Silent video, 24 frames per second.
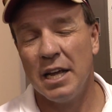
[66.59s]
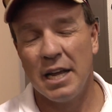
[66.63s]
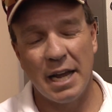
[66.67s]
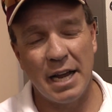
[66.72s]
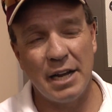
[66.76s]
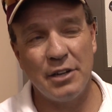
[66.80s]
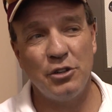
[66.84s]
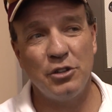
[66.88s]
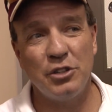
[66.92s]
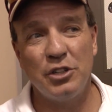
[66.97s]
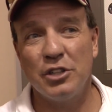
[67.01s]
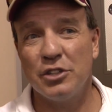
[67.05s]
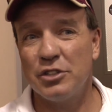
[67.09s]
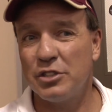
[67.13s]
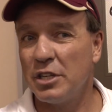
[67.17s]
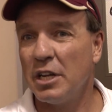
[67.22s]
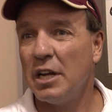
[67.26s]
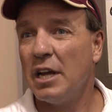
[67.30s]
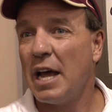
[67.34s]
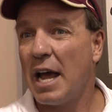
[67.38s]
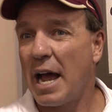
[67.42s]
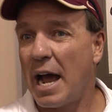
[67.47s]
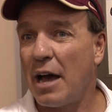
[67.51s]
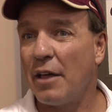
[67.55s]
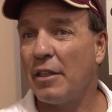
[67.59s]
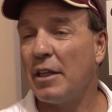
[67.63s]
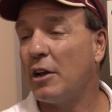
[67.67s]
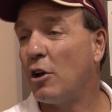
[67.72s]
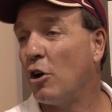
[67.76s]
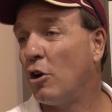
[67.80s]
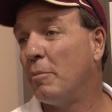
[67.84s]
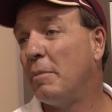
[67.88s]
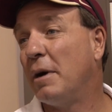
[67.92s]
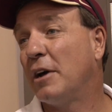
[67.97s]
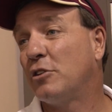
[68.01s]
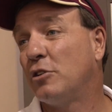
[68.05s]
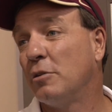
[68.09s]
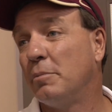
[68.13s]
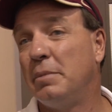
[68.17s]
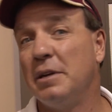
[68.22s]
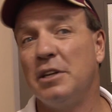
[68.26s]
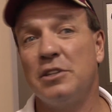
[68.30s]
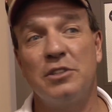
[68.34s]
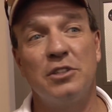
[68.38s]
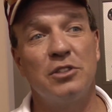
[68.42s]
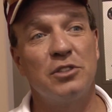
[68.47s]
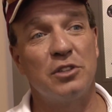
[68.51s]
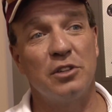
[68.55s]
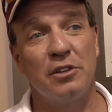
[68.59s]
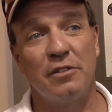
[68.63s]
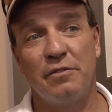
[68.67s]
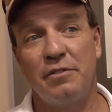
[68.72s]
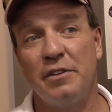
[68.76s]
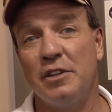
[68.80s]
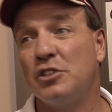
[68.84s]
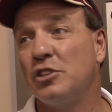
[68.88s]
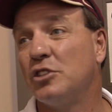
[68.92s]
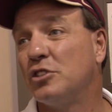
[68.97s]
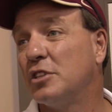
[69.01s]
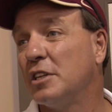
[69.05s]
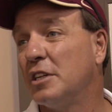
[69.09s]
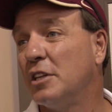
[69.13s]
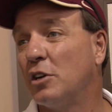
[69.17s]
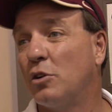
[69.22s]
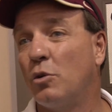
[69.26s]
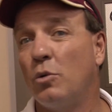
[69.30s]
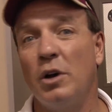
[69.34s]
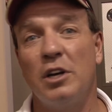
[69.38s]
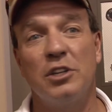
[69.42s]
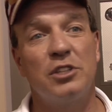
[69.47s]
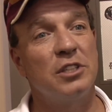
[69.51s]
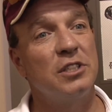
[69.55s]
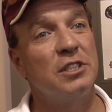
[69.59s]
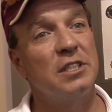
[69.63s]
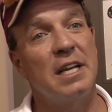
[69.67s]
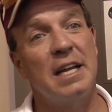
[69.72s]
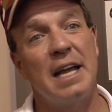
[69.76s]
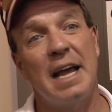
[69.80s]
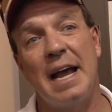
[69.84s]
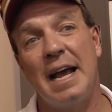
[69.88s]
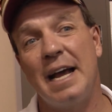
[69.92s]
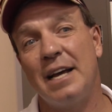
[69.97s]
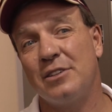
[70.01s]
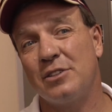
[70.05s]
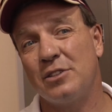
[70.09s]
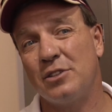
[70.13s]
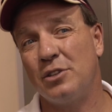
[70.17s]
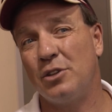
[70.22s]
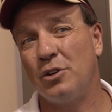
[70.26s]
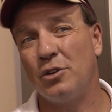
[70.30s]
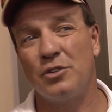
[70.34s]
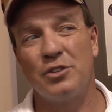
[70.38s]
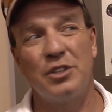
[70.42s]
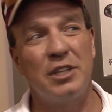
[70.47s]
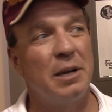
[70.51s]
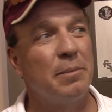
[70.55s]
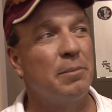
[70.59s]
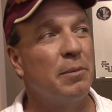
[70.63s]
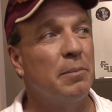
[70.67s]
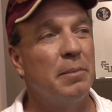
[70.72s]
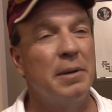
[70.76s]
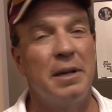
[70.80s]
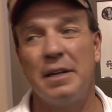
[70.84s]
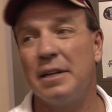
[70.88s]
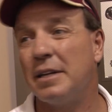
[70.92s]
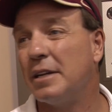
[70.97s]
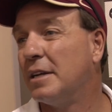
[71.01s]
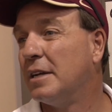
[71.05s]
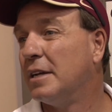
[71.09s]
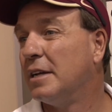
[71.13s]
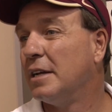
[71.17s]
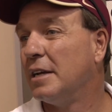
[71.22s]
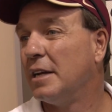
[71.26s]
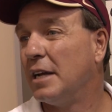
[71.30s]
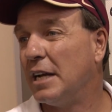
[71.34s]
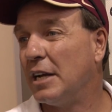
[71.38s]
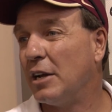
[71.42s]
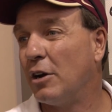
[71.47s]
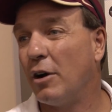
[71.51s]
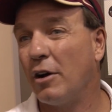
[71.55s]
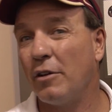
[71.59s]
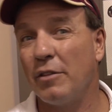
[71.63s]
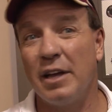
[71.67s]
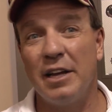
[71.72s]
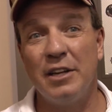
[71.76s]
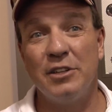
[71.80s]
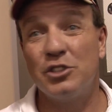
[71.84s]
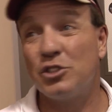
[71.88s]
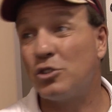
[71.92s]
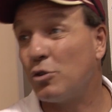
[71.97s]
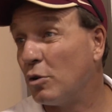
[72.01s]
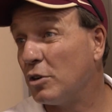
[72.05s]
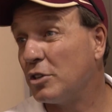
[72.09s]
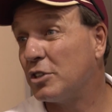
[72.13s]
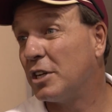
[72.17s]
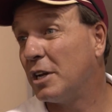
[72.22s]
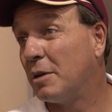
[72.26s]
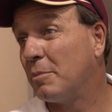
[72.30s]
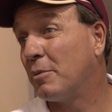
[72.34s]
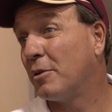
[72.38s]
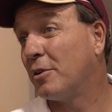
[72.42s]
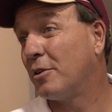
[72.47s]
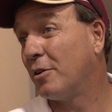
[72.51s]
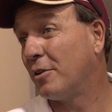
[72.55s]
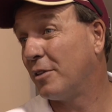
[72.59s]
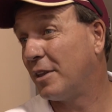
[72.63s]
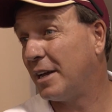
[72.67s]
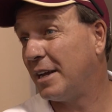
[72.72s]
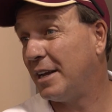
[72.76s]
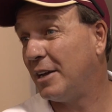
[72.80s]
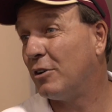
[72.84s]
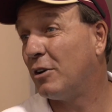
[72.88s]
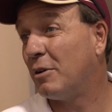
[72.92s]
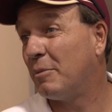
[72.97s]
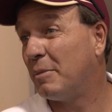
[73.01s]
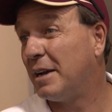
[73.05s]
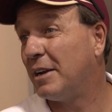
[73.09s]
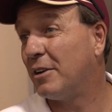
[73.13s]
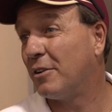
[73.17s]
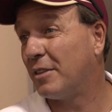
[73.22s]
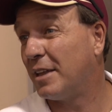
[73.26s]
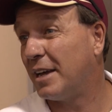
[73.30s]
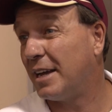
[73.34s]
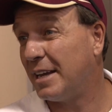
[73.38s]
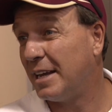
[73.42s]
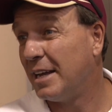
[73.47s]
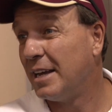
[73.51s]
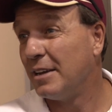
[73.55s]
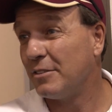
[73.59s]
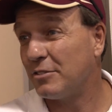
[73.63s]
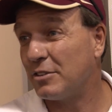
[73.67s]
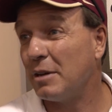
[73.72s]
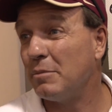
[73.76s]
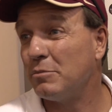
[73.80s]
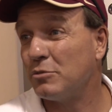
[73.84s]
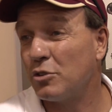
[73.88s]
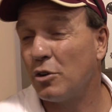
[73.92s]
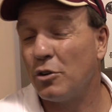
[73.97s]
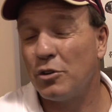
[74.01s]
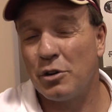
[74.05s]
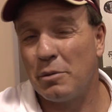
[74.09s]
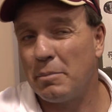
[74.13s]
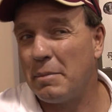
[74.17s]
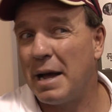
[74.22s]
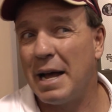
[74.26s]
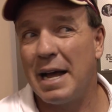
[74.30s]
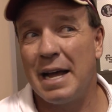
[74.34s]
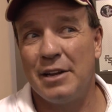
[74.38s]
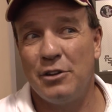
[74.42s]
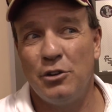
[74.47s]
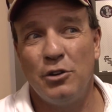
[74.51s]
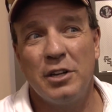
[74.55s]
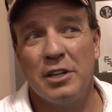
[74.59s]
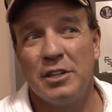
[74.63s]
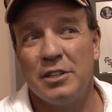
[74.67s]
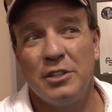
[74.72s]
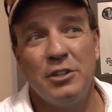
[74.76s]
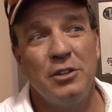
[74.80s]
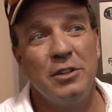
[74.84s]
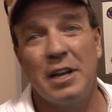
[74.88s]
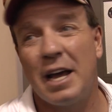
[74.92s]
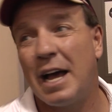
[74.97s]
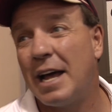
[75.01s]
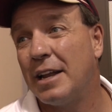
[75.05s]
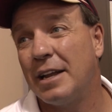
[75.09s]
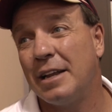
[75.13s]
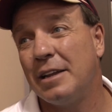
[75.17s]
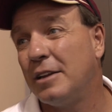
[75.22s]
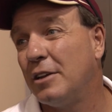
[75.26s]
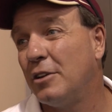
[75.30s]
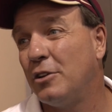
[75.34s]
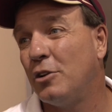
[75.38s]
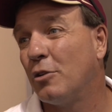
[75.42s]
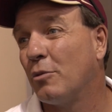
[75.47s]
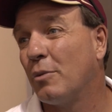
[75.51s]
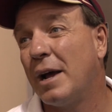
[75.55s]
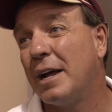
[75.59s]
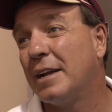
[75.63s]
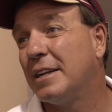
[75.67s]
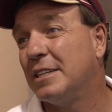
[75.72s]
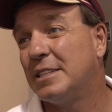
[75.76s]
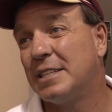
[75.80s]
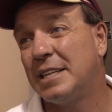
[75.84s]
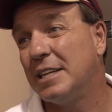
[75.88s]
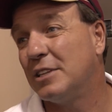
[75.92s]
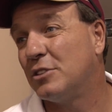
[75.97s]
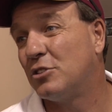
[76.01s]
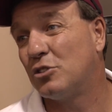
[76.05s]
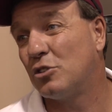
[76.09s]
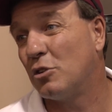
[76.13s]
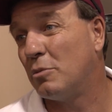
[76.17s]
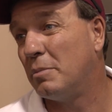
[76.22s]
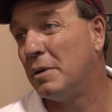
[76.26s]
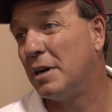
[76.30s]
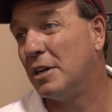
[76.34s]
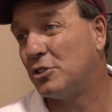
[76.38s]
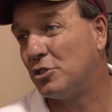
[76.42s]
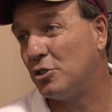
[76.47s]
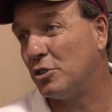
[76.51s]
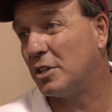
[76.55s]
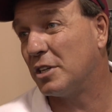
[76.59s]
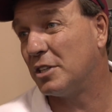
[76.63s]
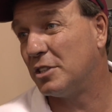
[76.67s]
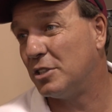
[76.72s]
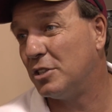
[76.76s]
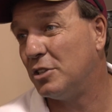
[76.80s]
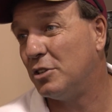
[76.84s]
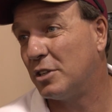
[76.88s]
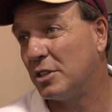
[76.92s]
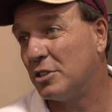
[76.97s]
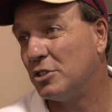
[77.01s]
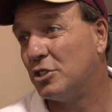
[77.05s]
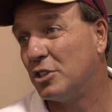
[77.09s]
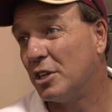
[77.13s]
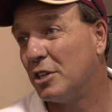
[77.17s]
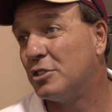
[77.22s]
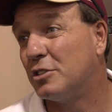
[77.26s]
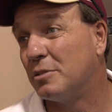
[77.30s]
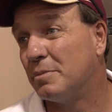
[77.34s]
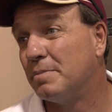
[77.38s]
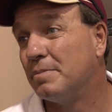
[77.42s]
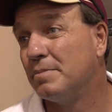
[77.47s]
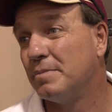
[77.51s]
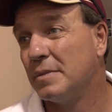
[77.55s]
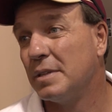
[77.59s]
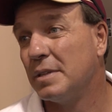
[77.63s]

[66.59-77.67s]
And you just, how they go about their business, their efficiency, the questions they ask, their temperament. You know, are they short-tempered? Are they, you know what I mean? Are they, something's on their mind? You can, you know, you're around these kids so much, you can judge them.